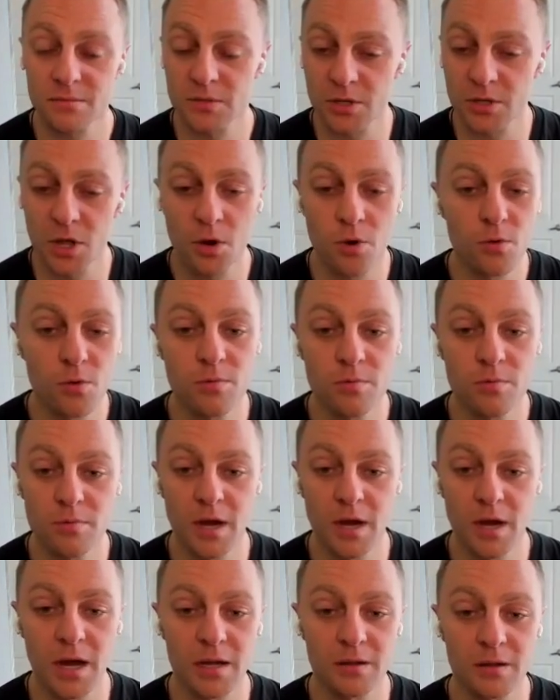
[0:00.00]

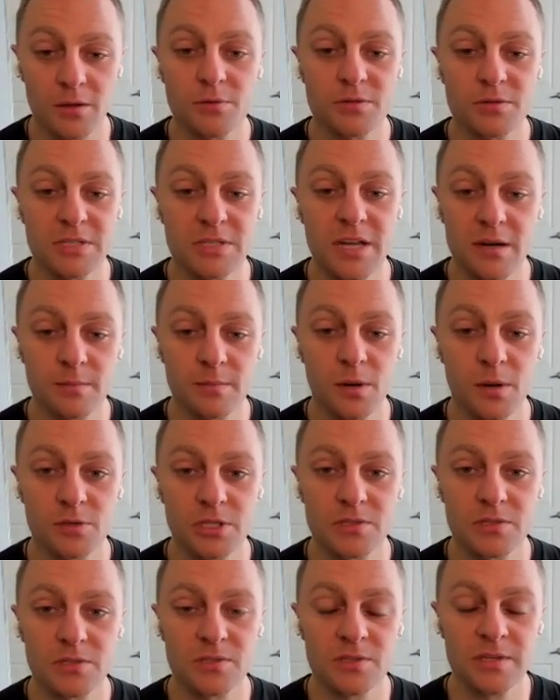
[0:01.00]
low state
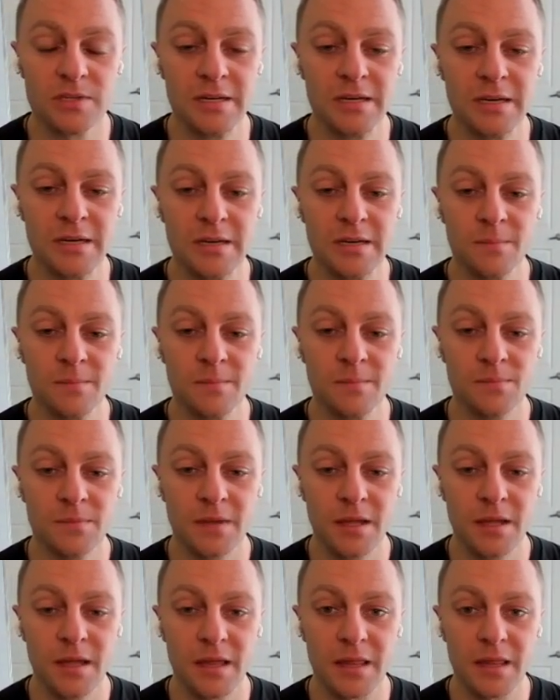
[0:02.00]
emotions
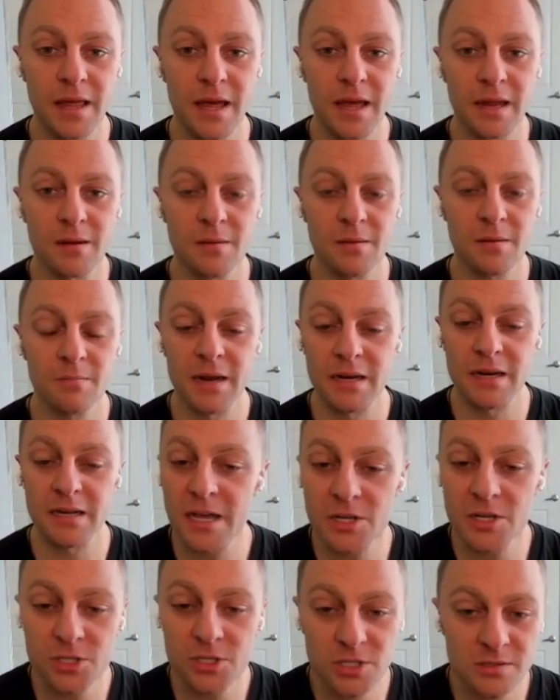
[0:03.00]
than
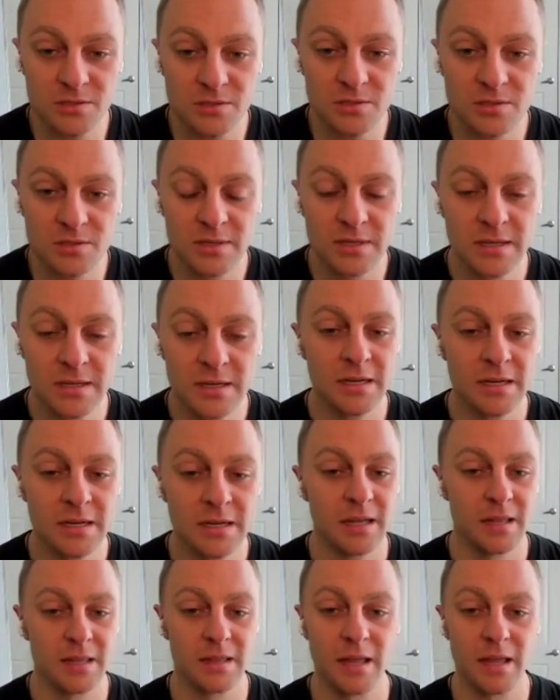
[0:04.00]
medications,
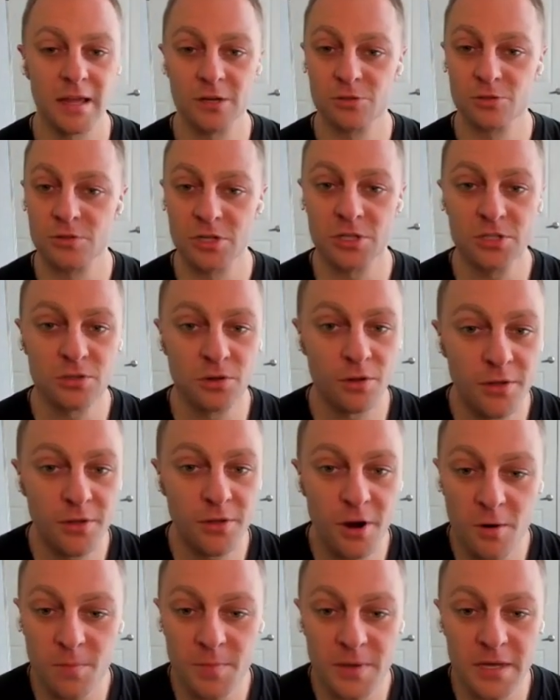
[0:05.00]
than traditional
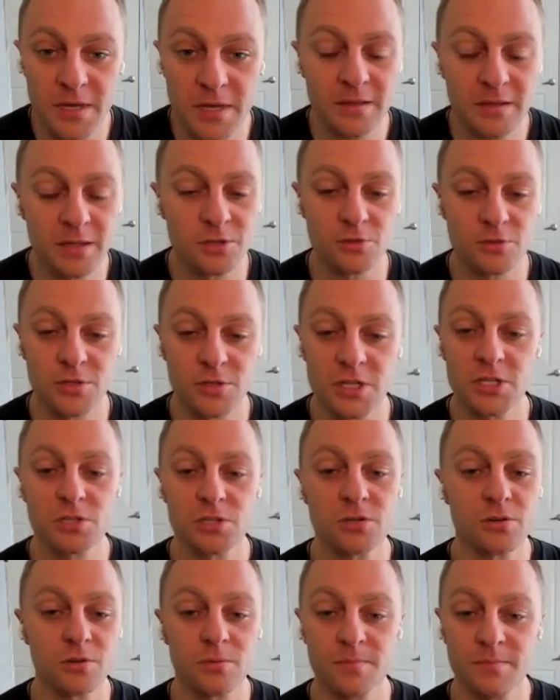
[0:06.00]
therapy, than
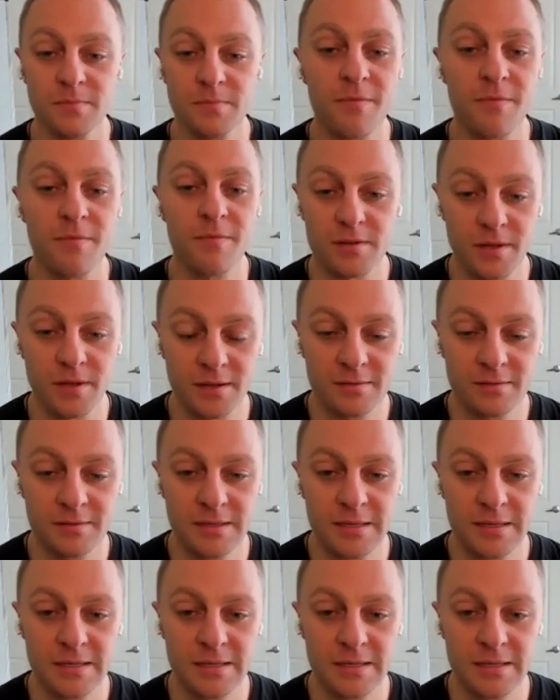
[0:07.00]
traditional everything.